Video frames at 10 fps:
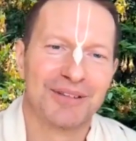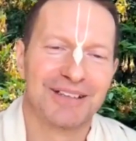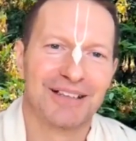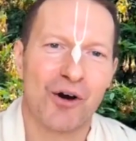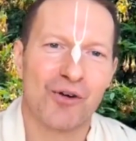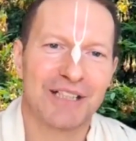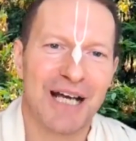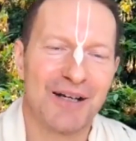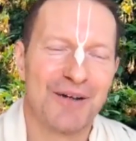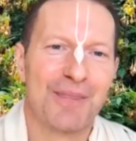
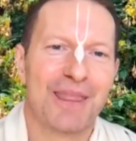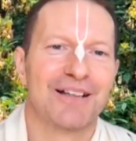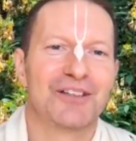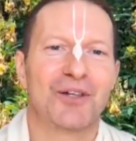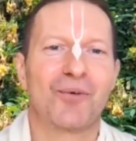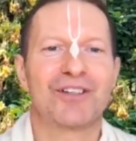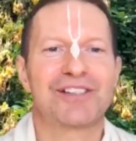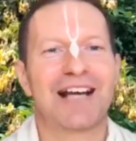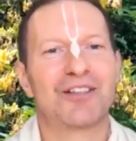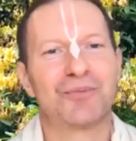Govardhan. So one
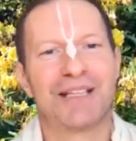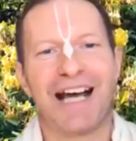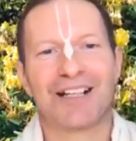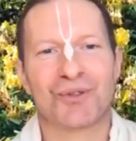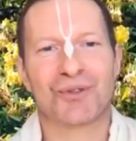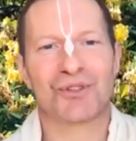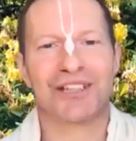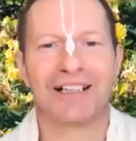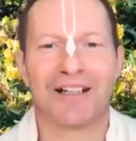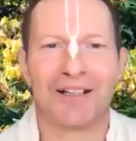sadhu began to sing
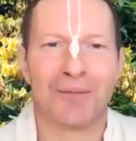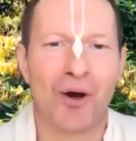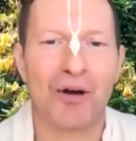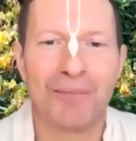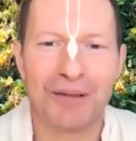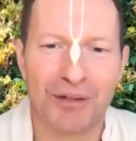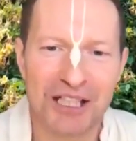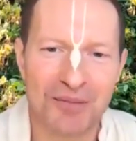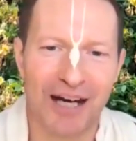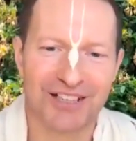a poem in Braj
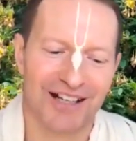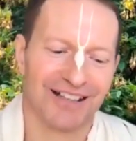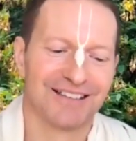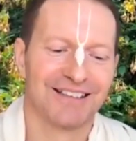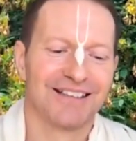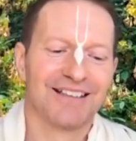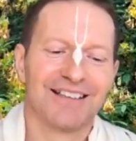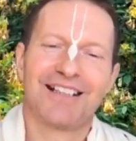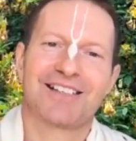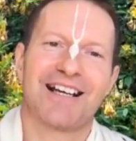Bhasha.
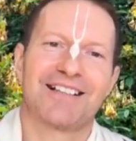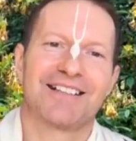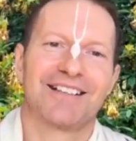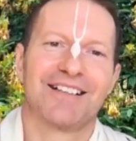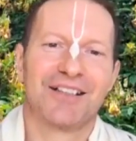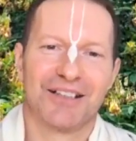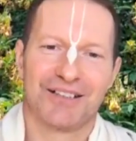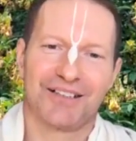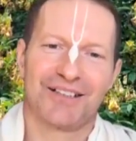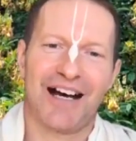He said,
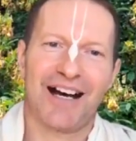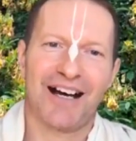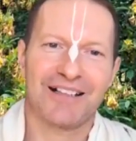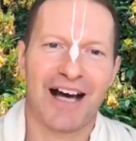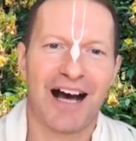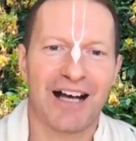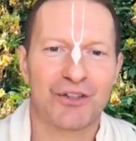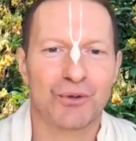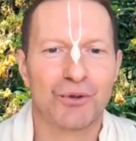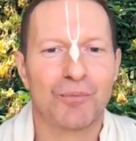"Radha
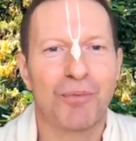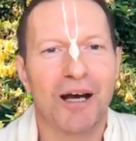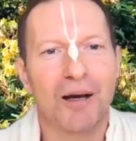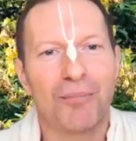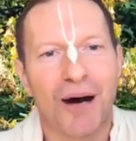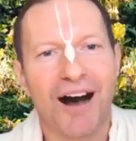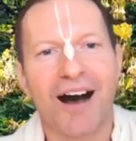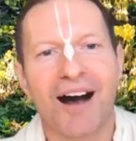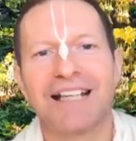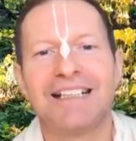tu bara
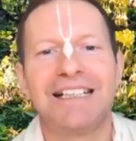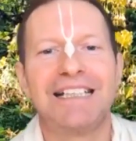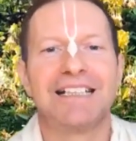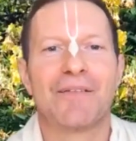bhagini,